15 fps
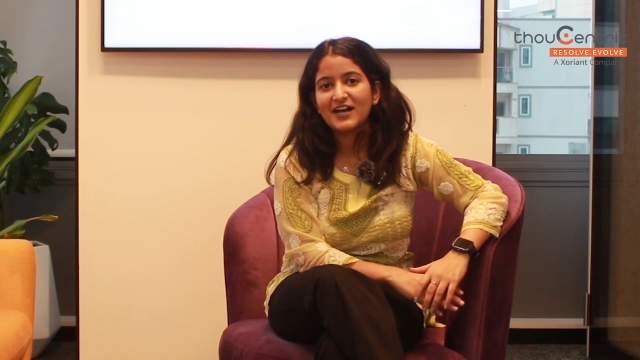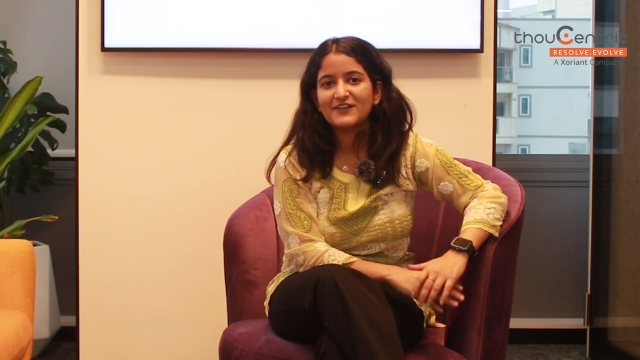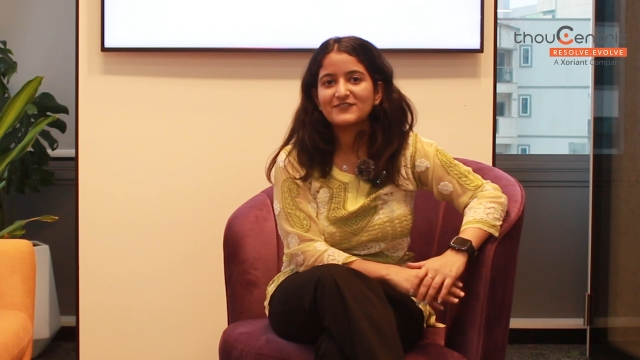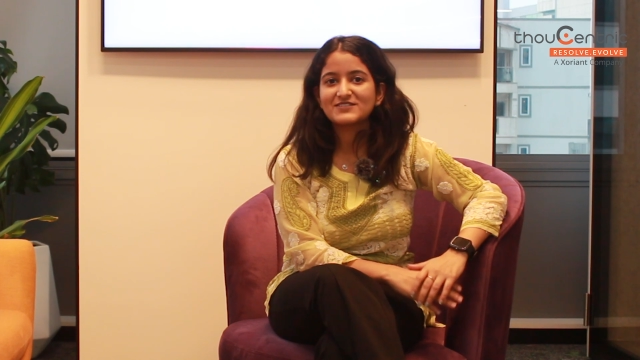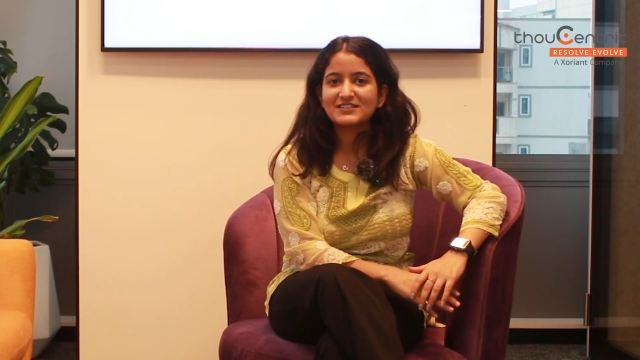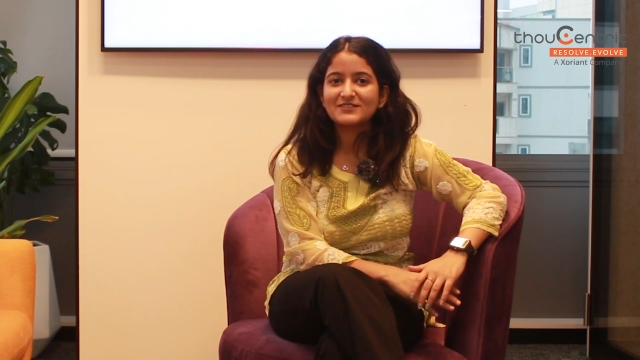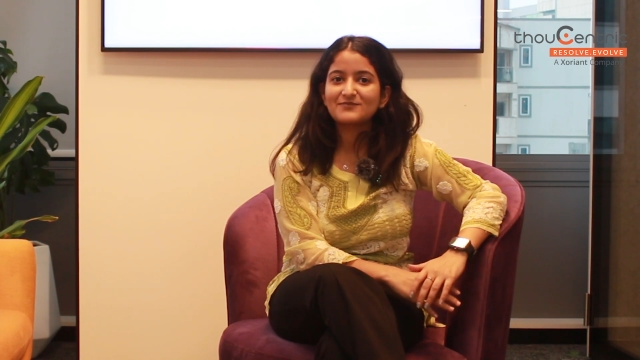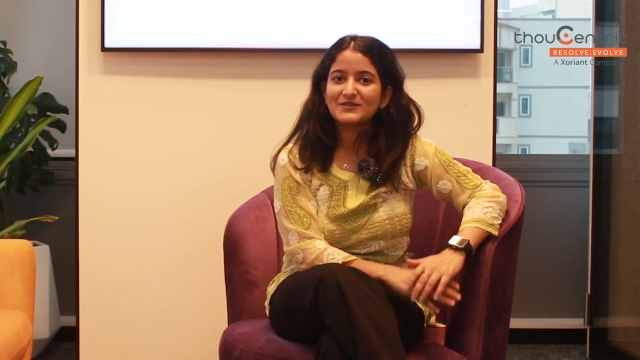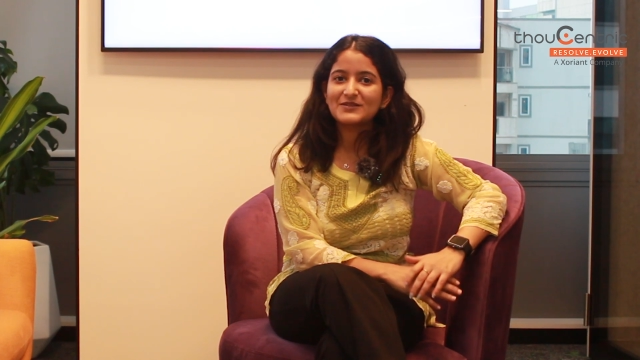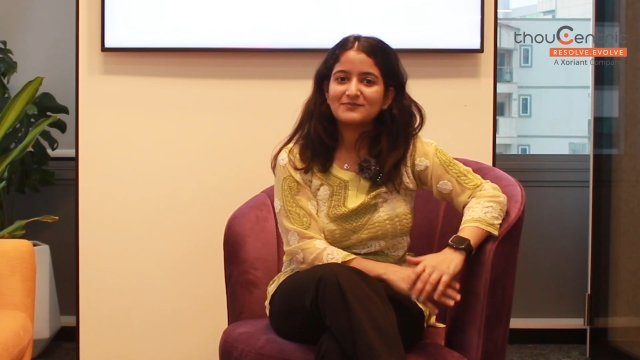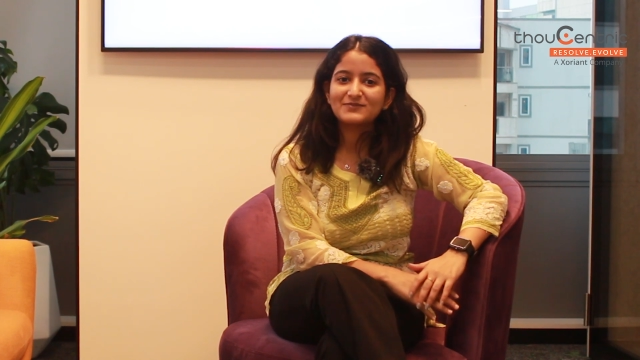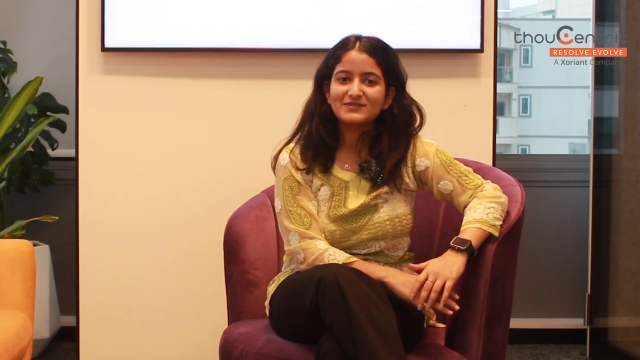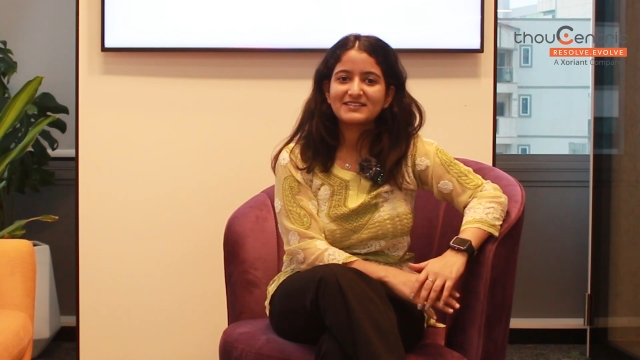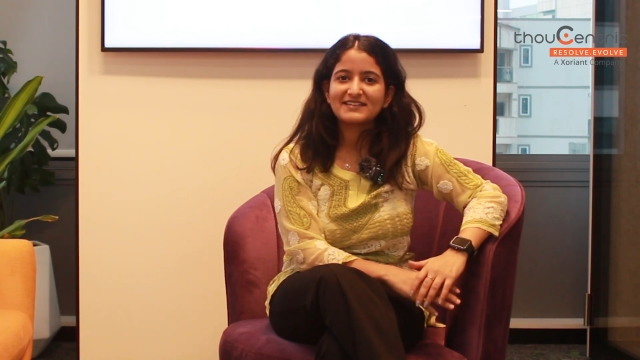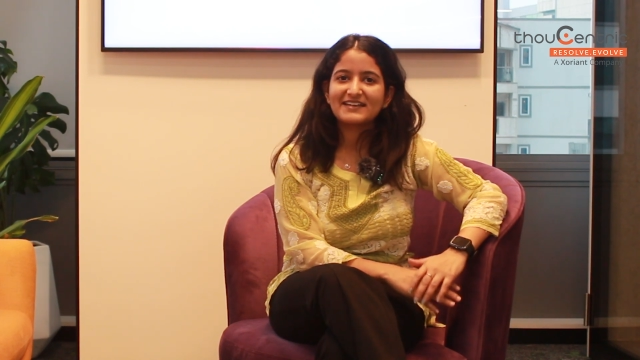I've seen
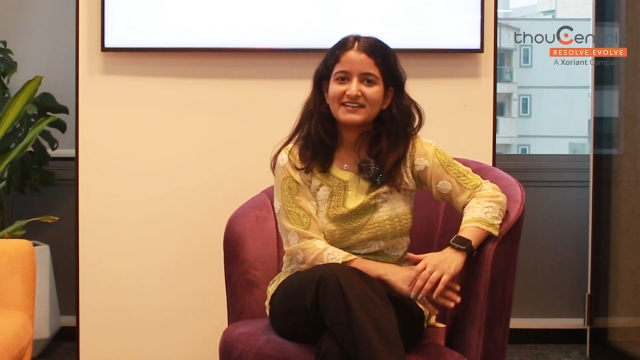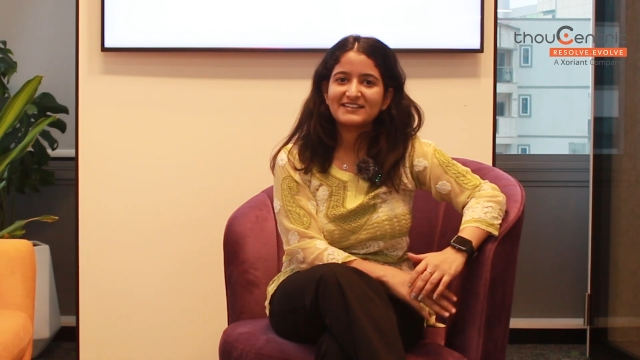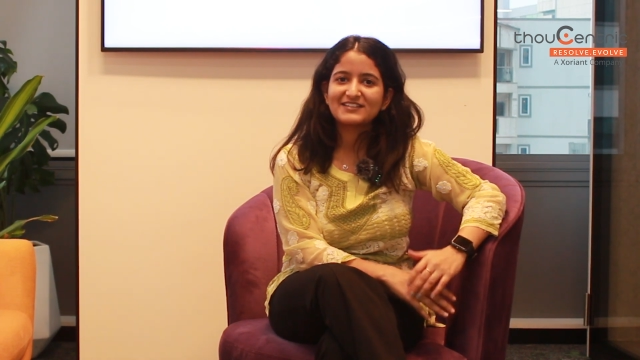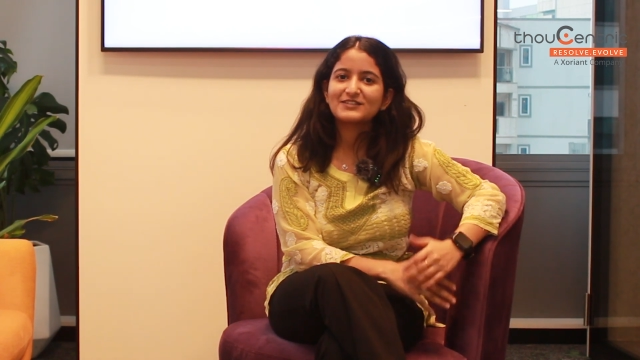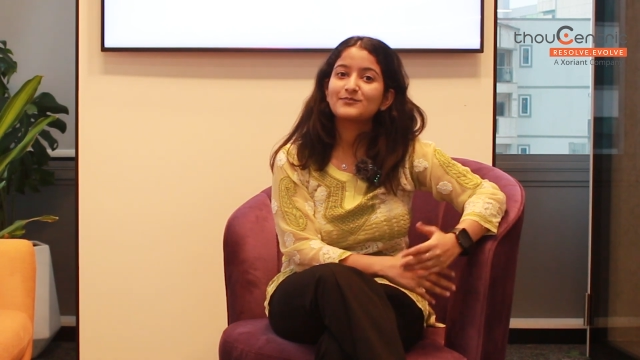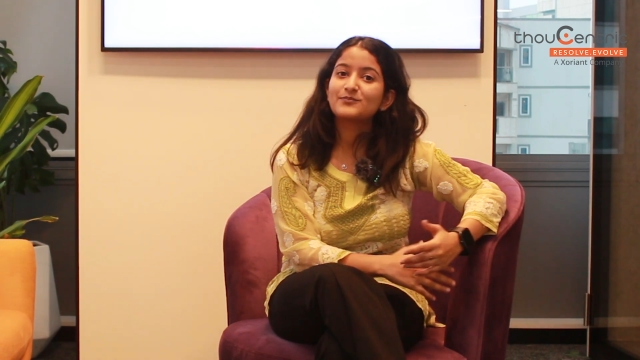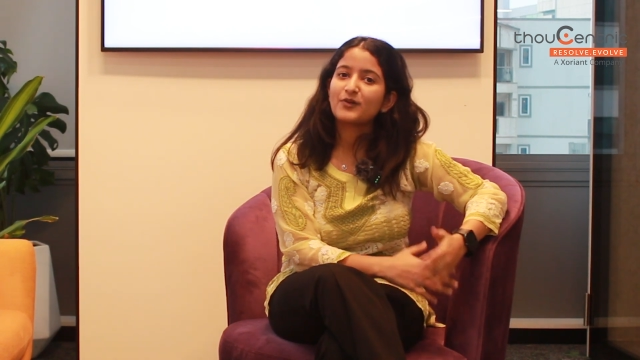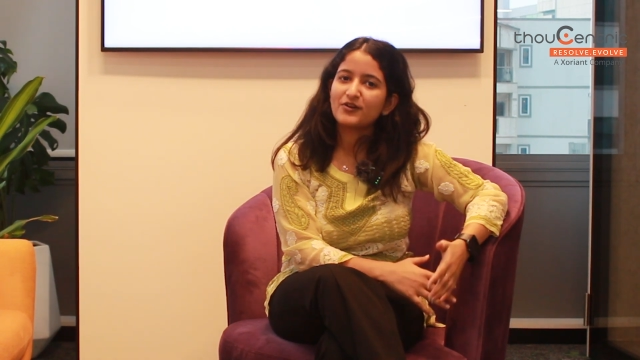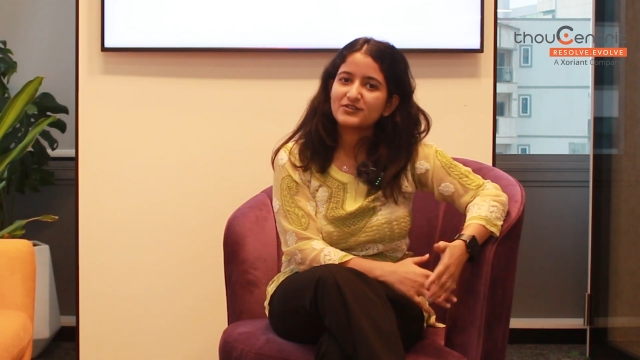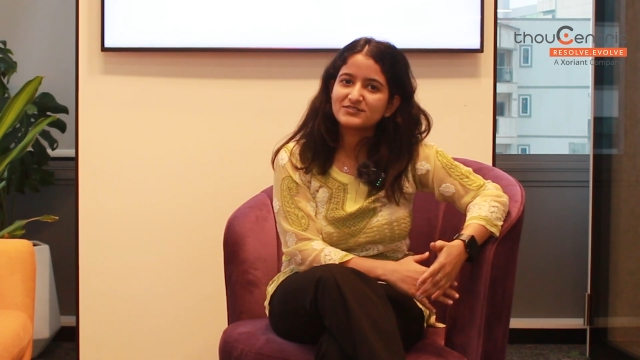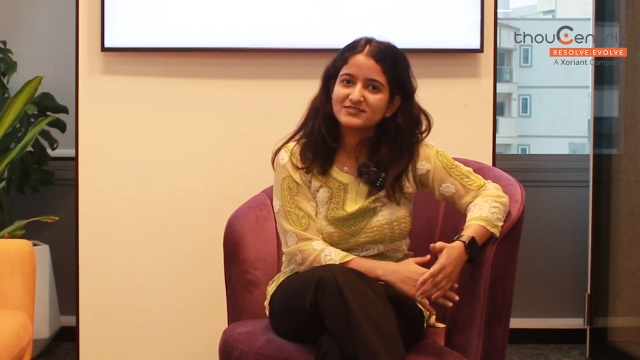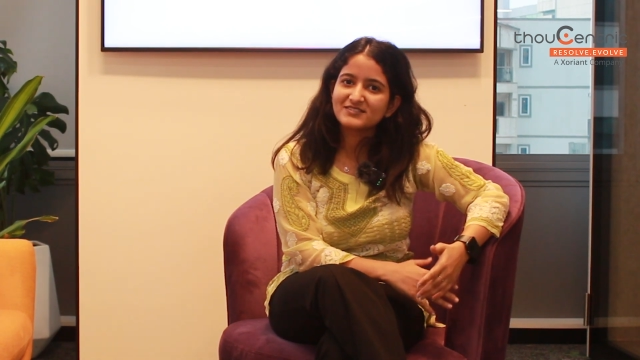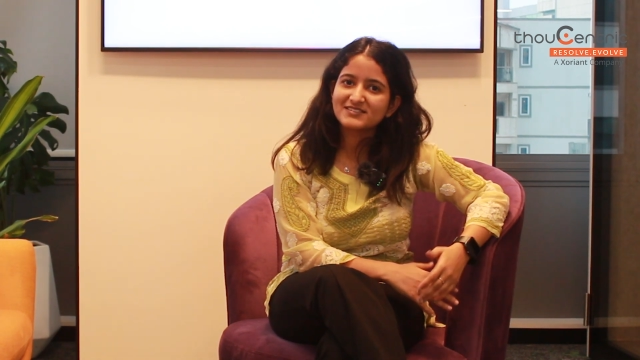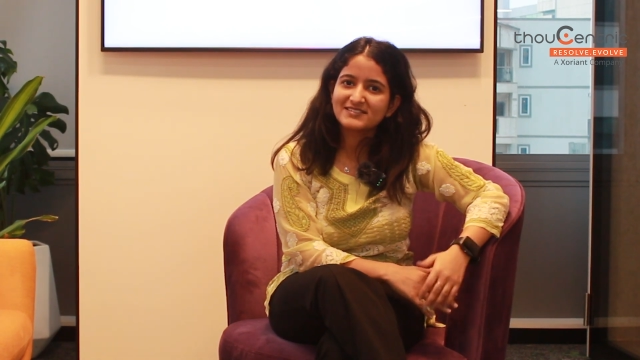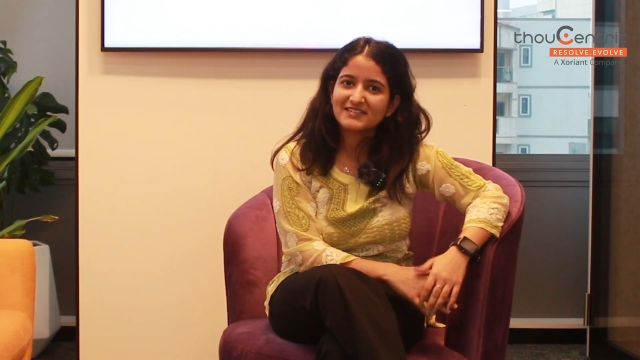people getting the
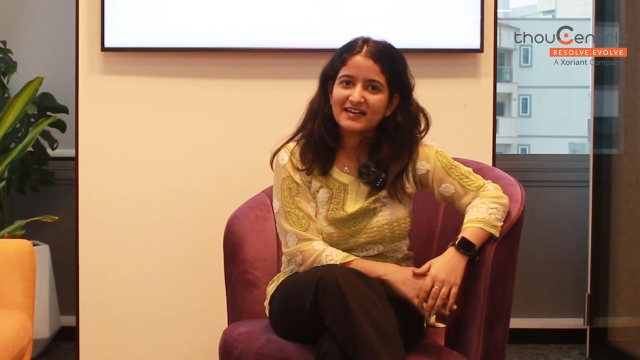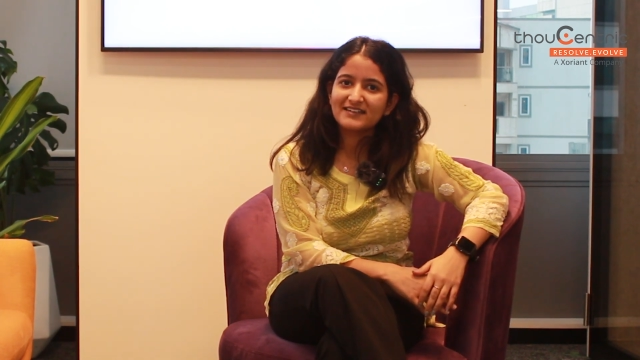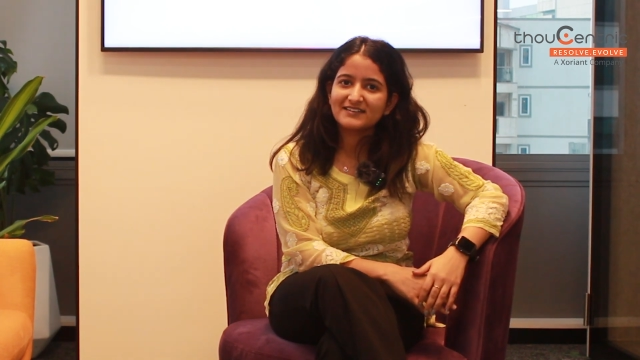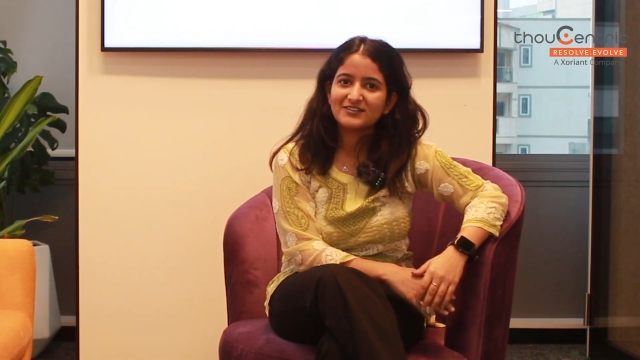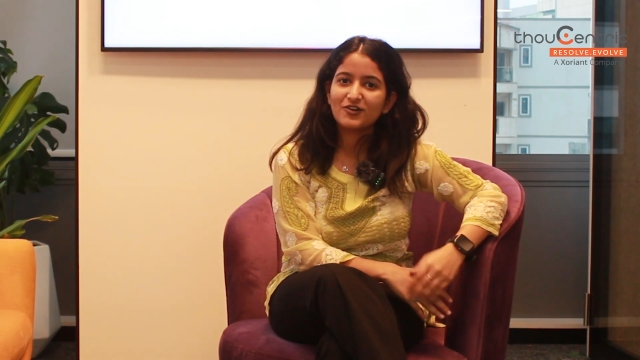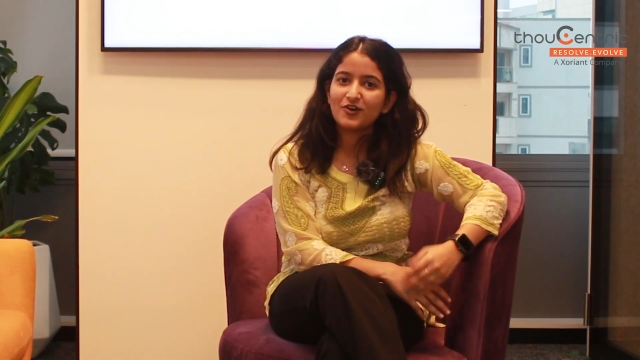projects and